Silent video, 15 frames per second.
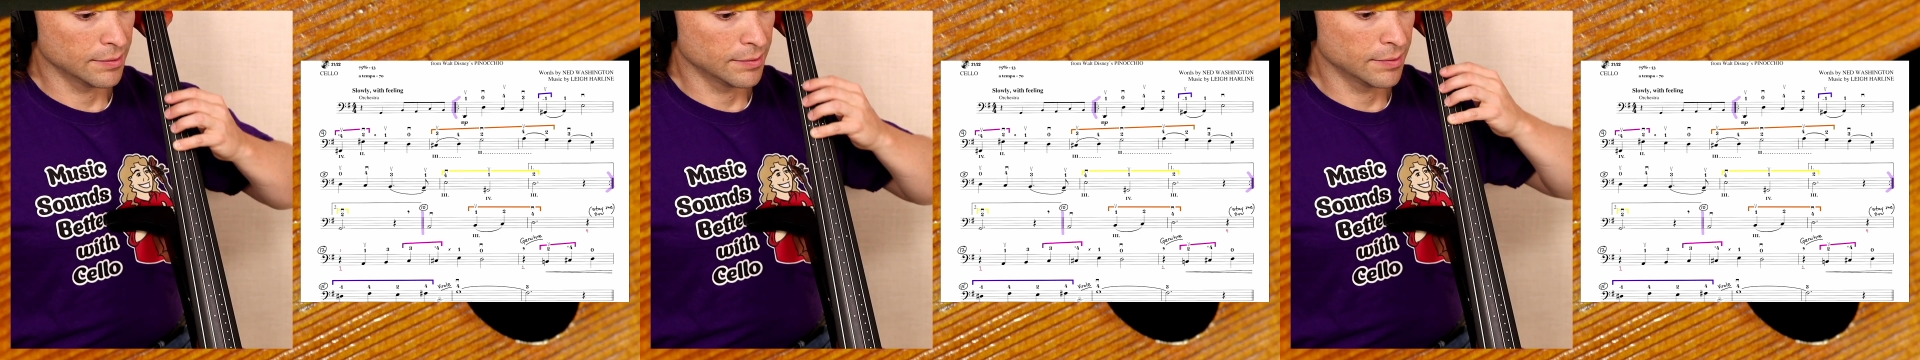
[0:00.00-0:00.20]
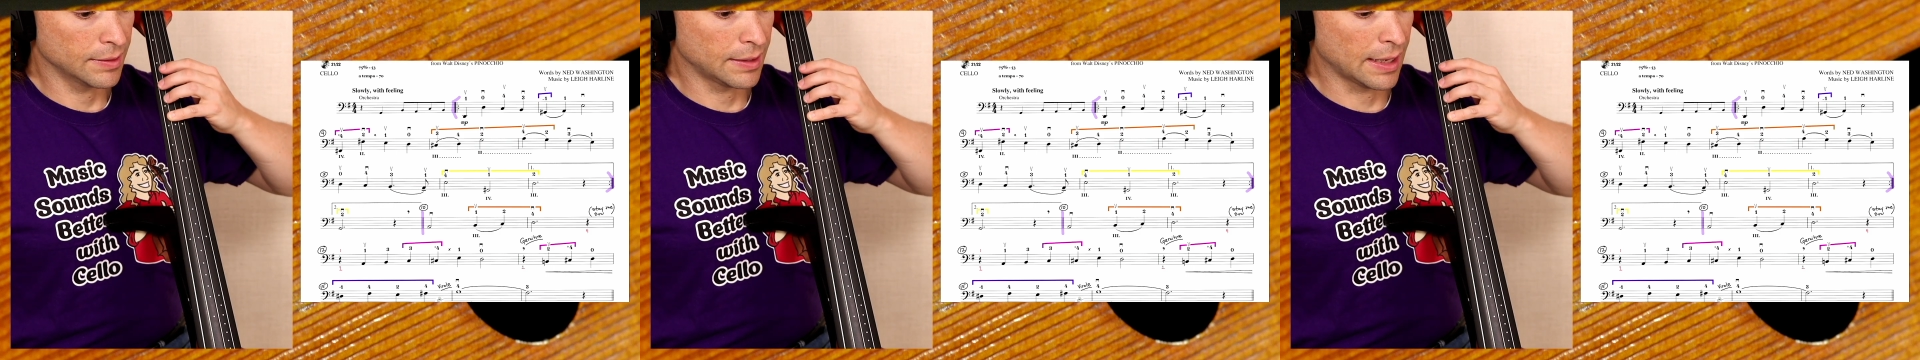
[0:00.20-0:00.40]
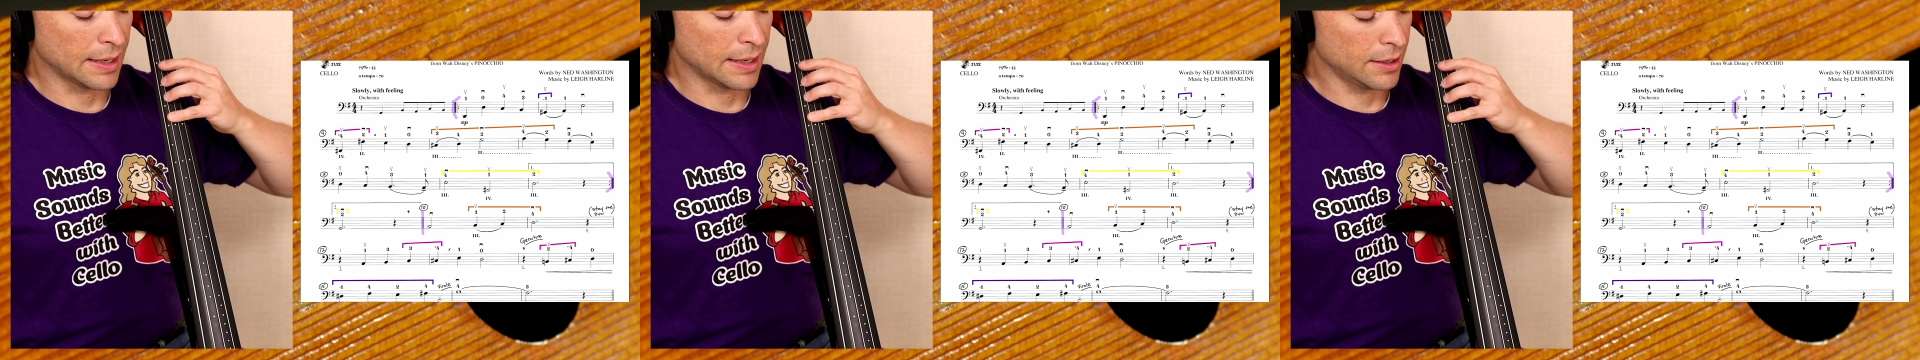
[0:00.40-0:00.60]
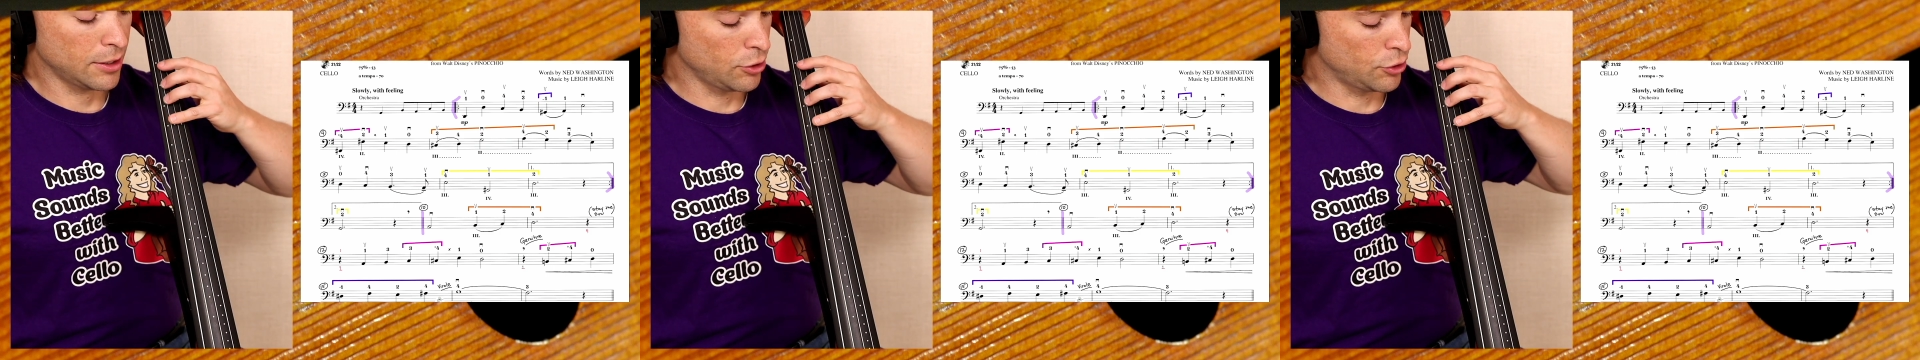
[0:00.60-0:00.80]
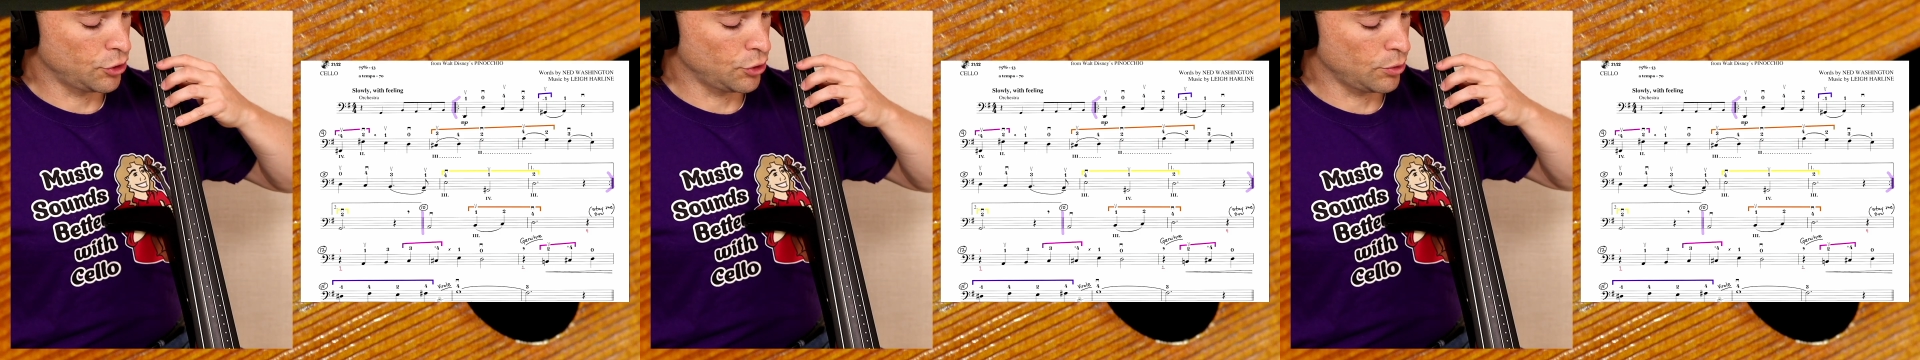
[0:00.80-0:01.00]
Then you
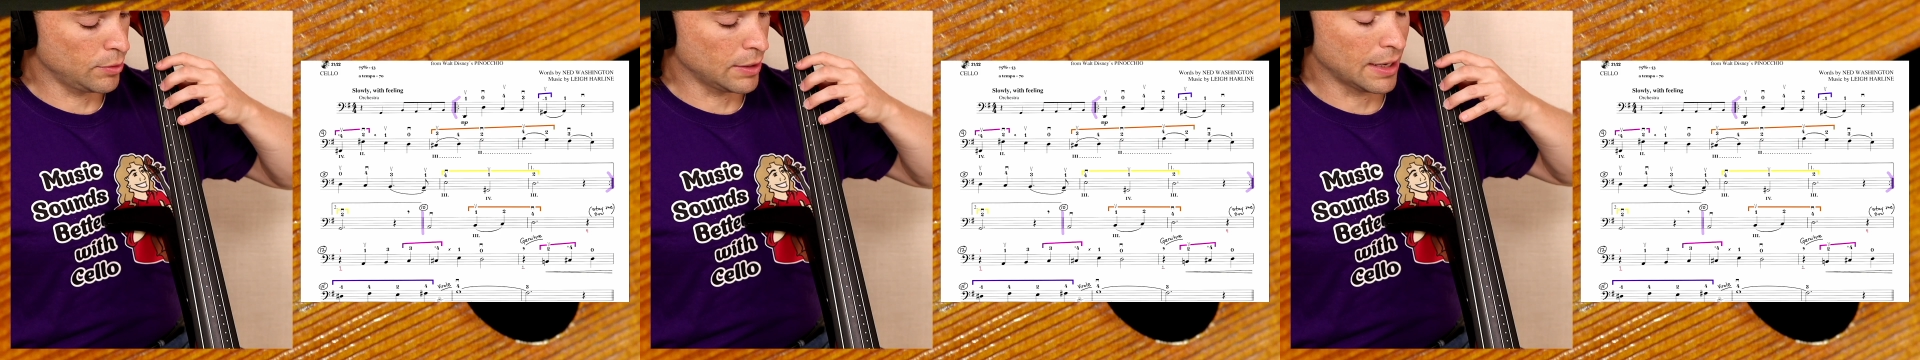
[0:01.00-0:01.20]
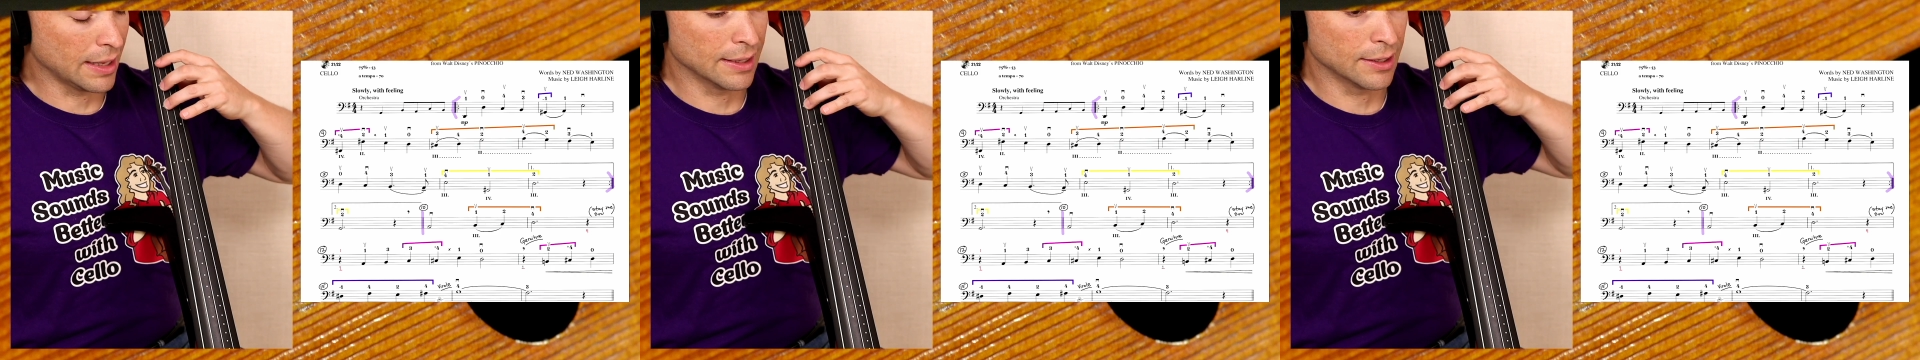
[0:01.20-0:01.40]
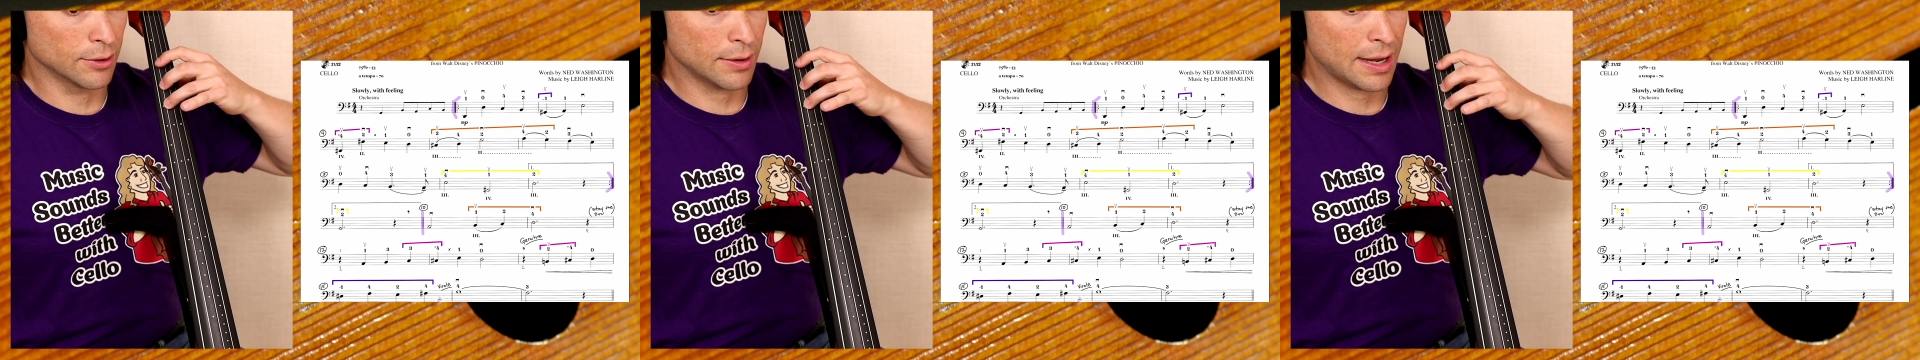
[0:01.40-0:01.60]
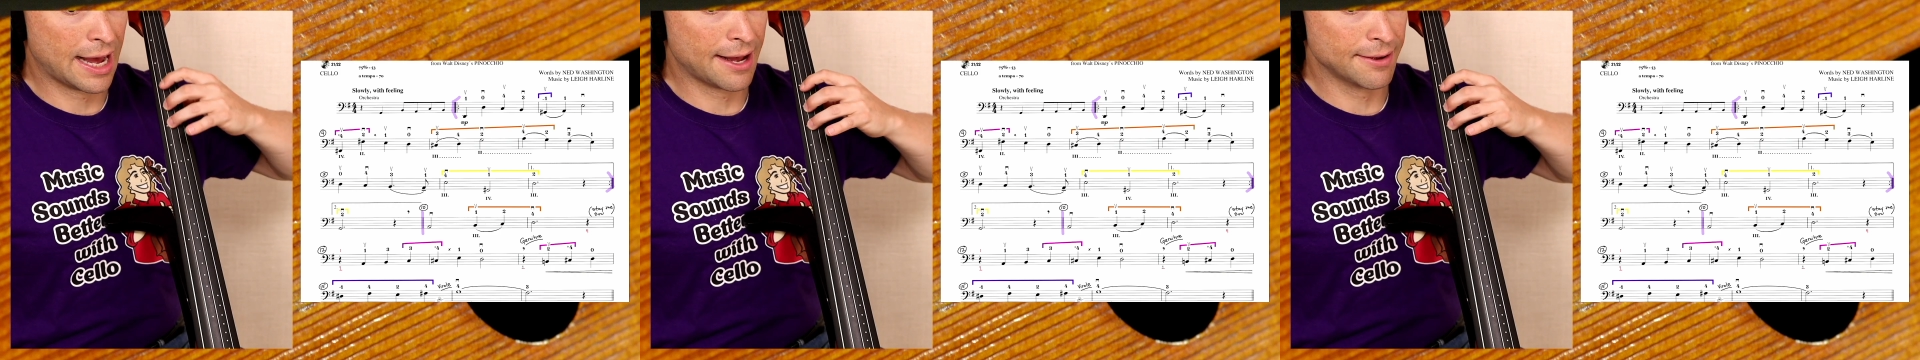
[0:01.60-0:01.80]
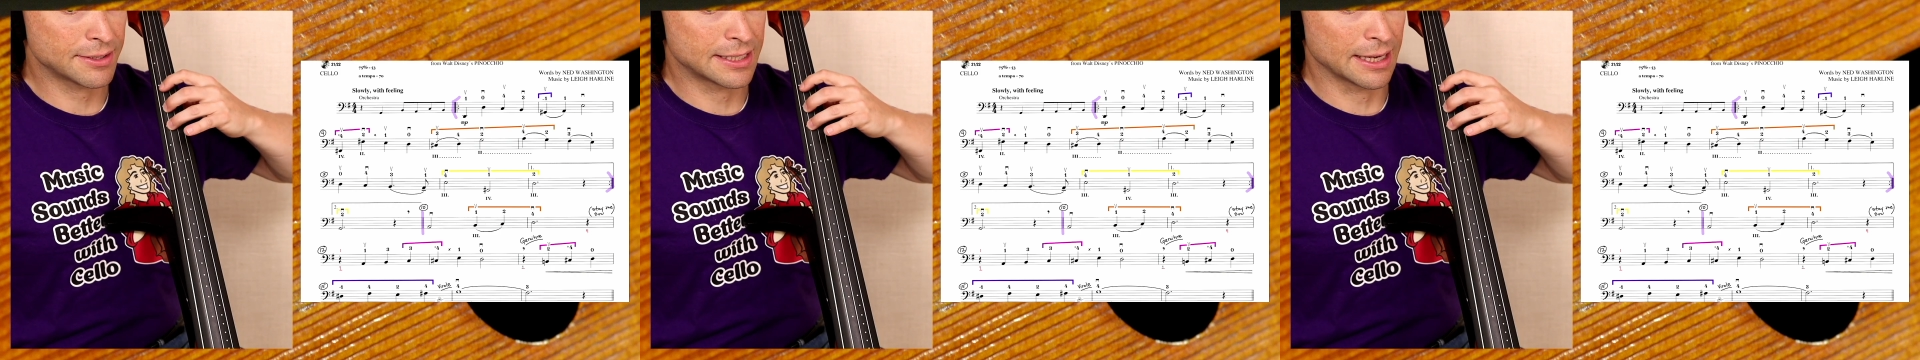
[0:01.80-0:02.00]
do a little
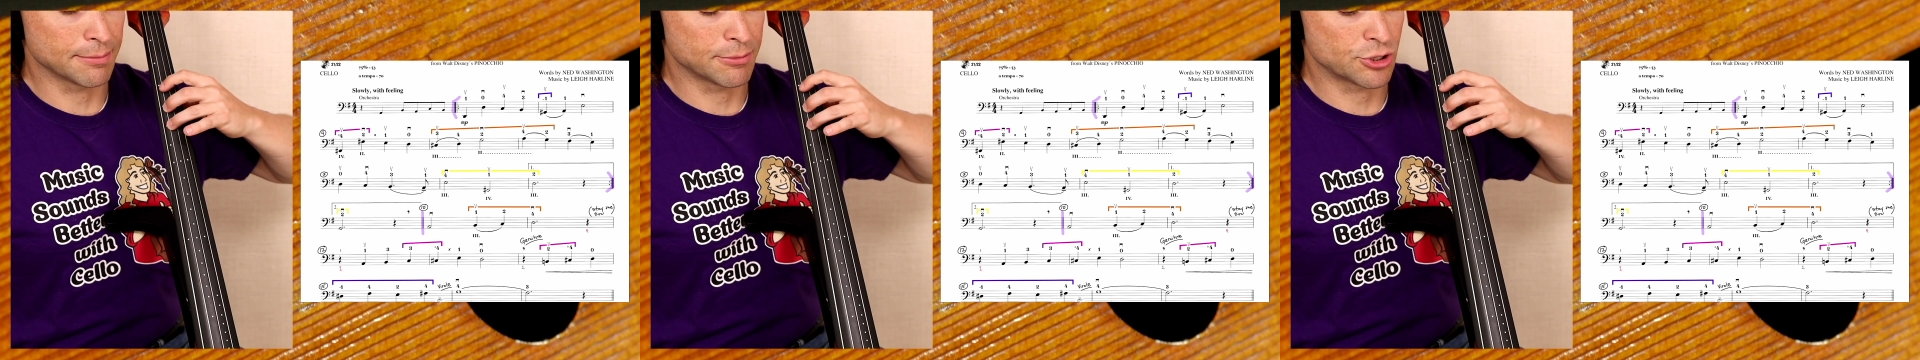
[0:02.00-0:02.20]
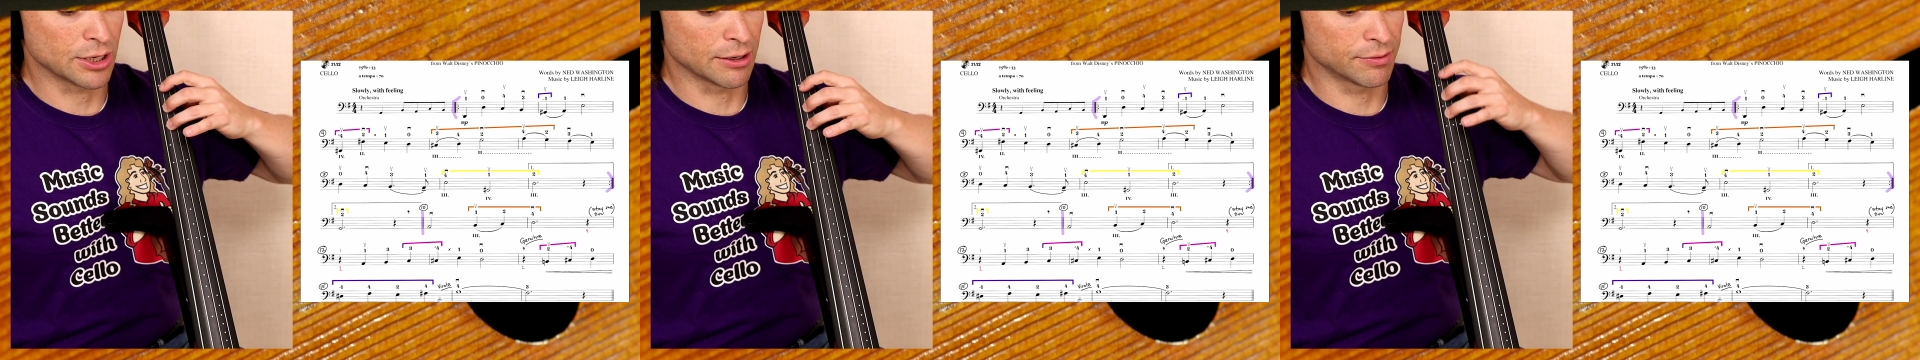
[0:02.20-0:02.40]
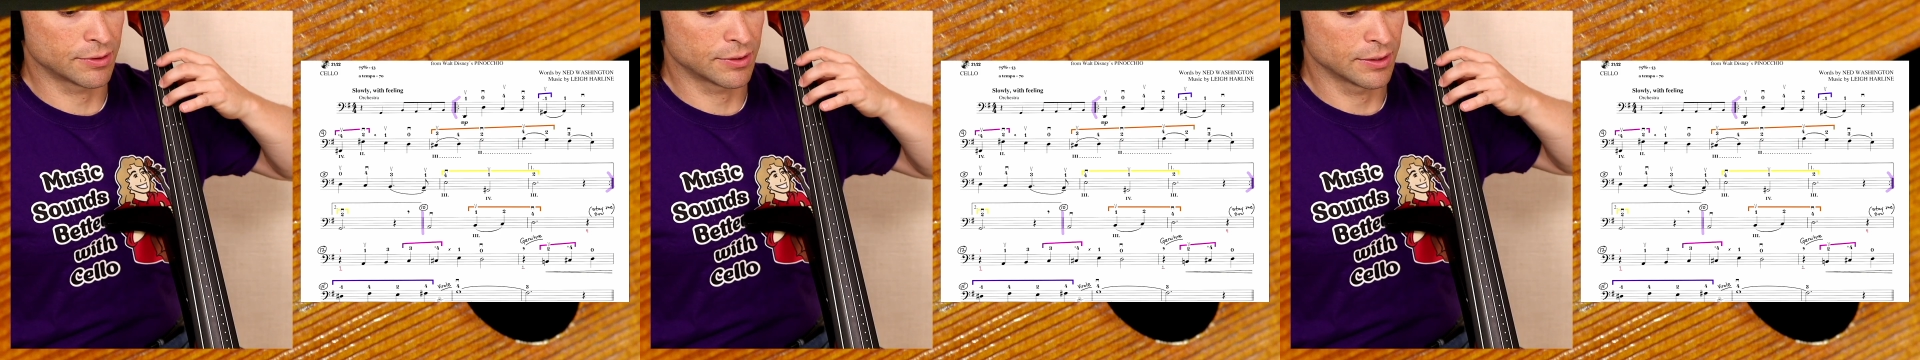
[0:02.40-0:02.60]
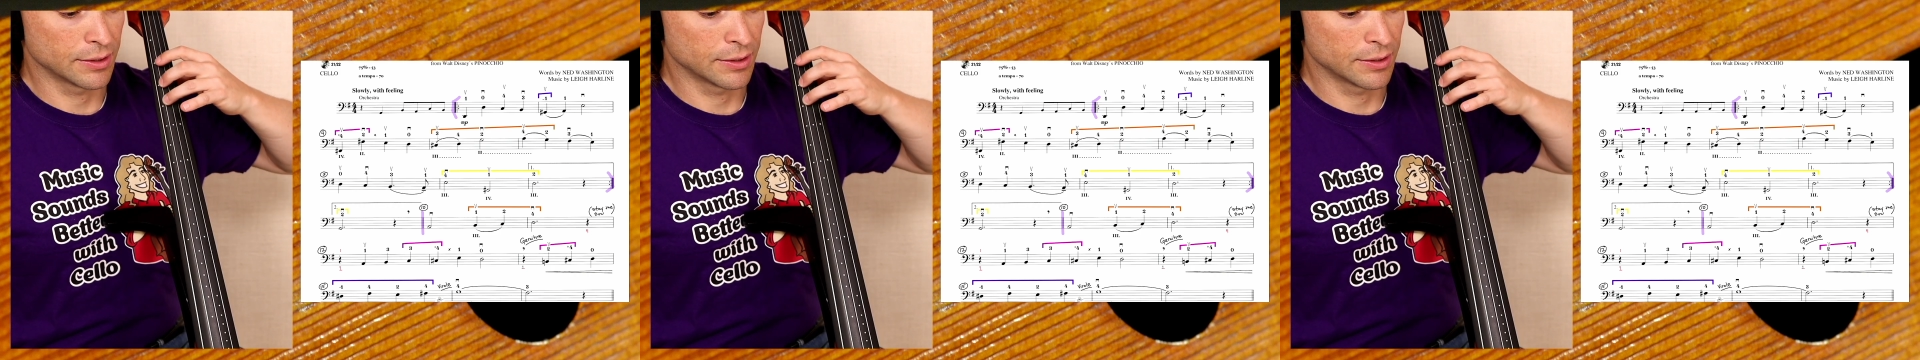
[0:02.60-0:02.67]
half step shift.